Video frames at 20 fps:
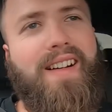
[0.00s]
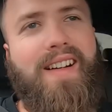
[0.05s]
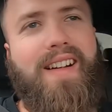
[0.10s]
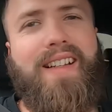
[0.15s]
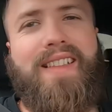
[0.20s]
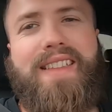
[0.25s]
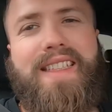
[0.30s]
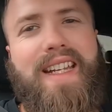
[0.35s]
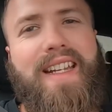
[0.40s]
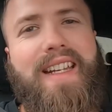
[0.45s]

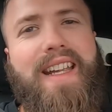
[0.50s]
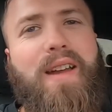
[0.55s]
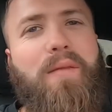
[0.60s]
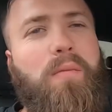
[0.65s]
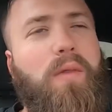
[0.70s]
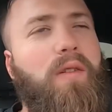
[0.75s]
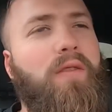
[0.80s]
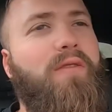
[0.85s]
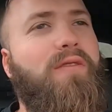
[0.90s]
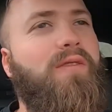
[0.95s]
I'd take the
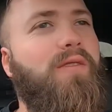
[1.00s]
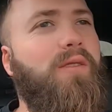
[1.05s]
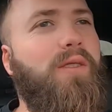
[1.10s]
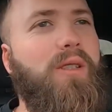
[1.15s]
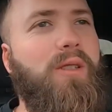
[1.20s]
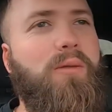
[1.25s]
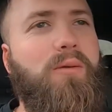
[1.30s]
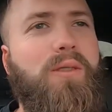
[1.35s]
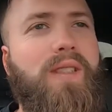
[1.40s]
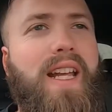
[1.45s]

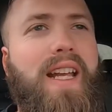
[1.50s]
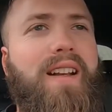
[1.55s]
M140 all day